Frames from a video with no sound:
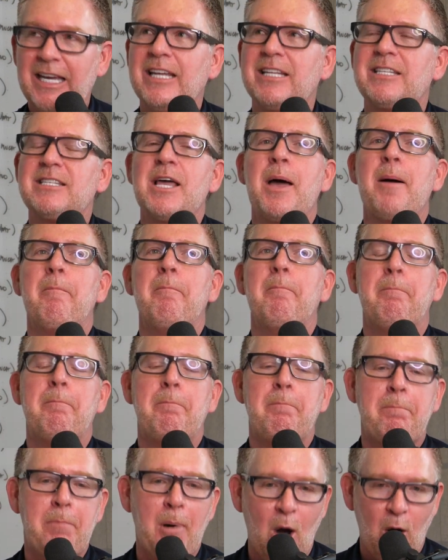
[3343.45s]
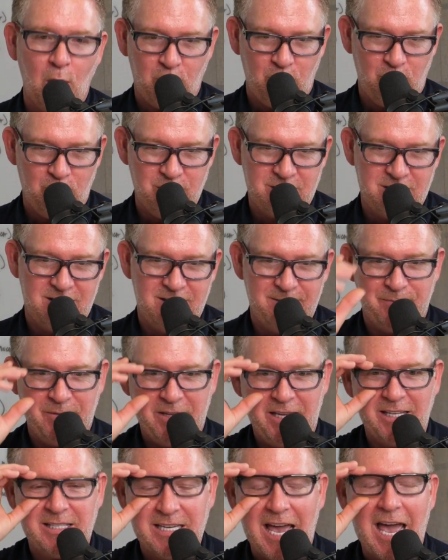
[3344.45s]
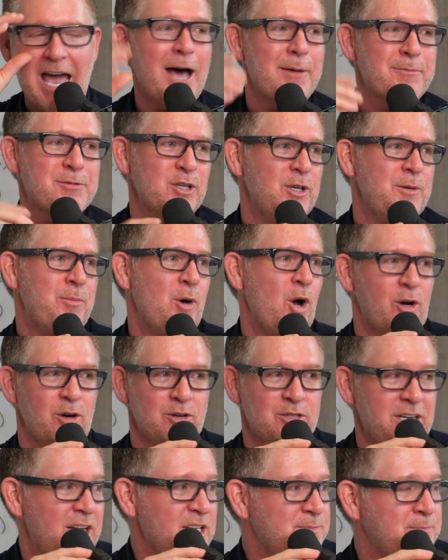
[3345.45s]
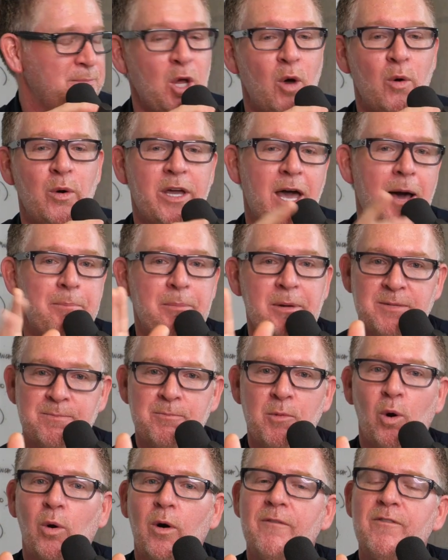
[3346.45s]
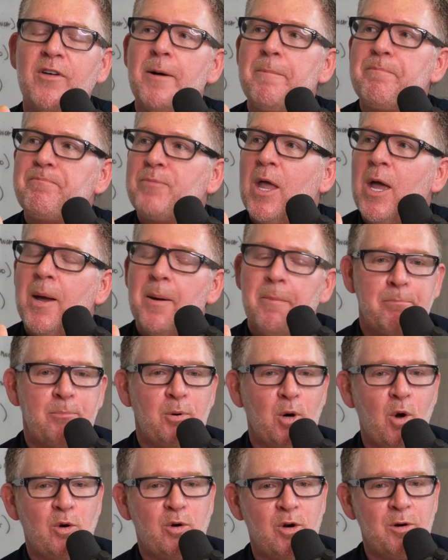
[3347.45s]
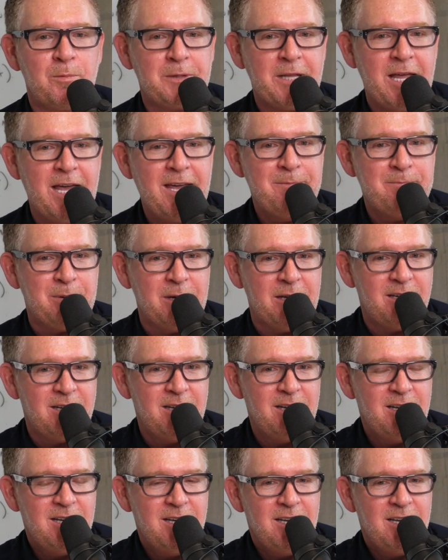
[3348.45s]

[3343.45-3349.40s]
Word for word: It's bonkers. It's absolutely bonkers, and it's blowing up. It's more of a broker play, but